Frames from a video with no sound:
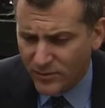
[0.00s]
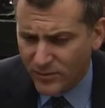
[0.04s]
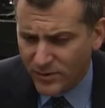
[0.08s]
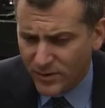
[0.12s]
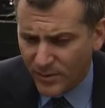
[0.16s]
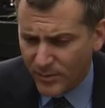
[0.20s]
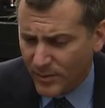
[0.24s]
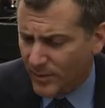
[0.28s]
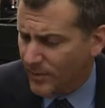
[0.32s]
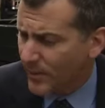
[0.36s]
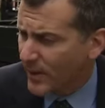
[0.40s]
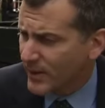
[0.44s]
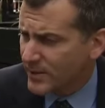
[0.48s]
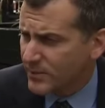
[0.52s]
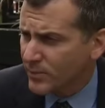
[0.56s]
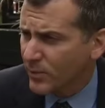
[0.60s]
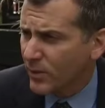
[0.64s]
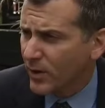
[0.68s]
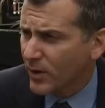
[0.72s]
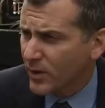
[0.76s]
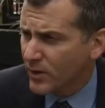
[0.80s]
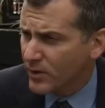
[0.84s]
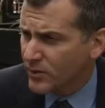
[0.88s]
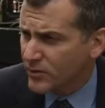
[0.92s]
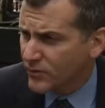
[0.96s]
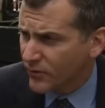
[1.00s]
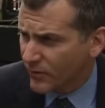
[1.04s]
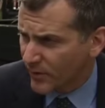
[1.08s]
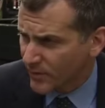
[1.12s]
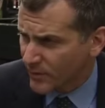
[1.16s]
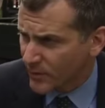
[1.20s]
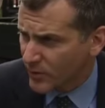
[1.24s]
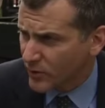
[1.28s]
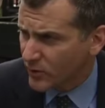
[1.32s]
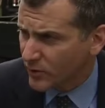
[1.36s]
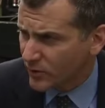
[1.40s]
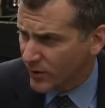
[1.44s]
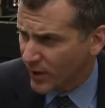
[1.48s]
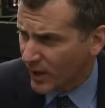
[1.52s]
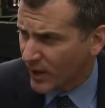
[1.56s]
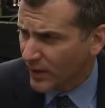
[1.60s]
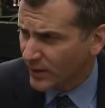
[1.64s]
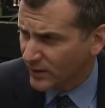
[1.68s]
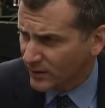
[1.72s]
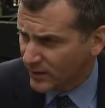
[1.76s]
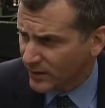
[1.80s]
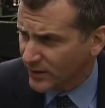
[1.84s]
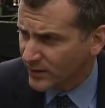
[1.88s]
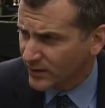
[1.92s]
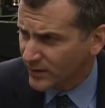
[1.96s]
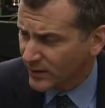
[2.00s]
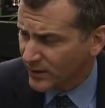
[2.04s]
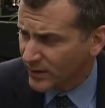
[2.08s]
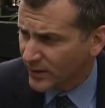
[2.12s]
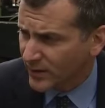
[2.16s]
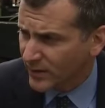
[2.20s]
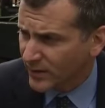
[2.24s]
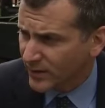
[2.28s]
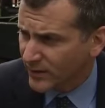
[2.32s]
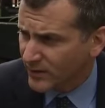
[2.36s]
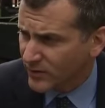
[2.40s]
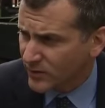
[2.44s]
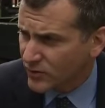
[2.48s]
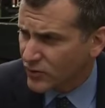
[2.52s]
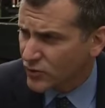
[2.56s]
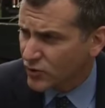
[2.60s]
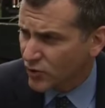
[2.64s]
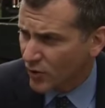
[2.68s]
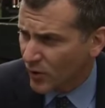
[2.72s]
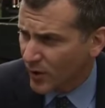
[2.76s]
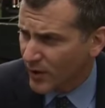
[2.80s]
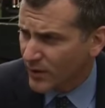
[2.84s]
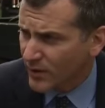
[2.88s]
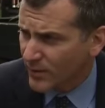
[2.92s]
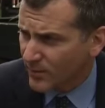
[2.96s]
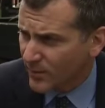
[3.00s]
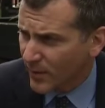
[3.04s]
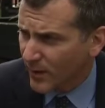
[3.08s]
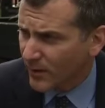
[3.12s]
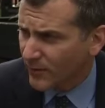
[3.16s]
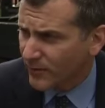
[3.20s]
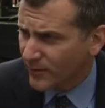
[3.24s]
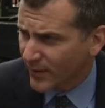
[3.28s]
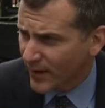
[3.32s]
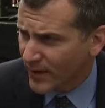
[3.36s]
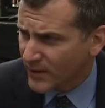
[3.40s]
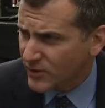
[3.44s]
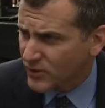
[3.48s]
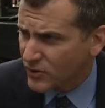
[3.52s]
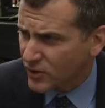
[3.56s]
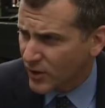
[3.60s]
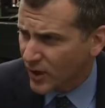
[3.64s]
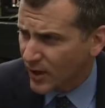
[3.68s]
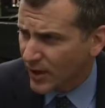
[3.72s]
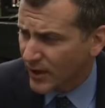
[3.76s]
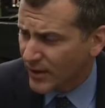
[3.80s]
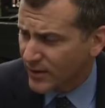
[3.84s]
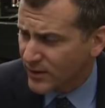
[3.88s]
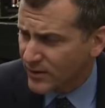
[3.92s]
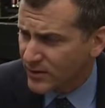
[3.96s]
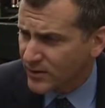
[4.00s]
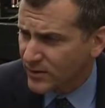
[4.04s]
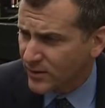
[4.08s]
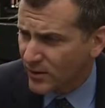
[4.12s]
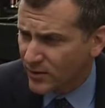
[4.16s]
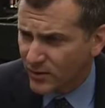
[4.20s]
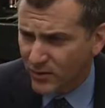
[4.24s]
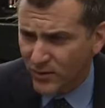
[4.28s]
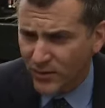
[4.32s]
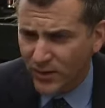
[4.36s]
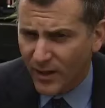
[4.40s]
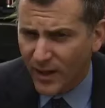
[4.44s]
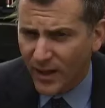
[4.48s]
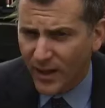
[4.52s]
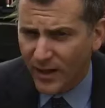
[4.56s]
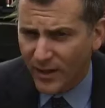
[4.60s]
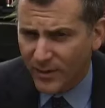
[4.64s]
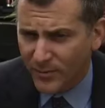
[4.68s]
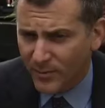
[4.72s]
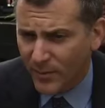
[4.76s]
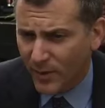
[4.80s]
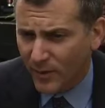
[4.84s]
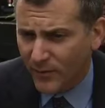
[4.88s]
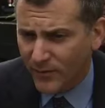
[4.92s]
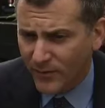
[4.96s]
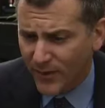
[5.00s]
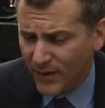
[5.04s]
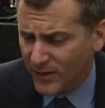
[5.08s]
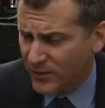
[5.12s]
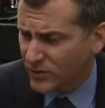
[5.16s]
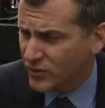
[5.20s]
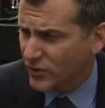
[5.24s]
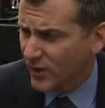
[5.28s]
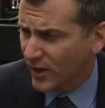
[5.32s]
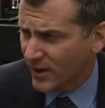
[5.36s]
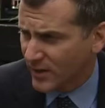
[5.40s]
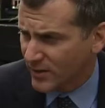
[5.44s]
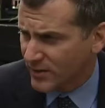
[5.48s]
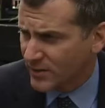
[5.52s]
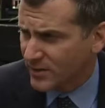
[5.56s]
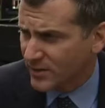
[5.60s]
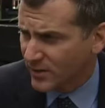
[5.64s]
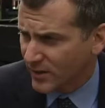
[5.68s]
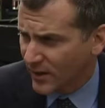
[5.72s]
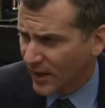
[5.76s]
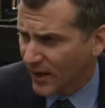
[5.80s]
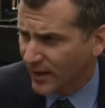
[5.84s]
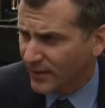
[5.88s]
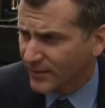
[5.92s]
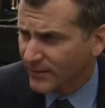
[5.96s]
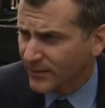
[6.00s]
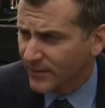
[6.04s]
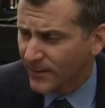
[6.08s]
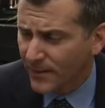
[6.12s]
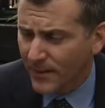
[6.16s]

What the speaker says: some of the best players from the UK Elite League to join the Belfast Giants under the heading Belfast Giants Select.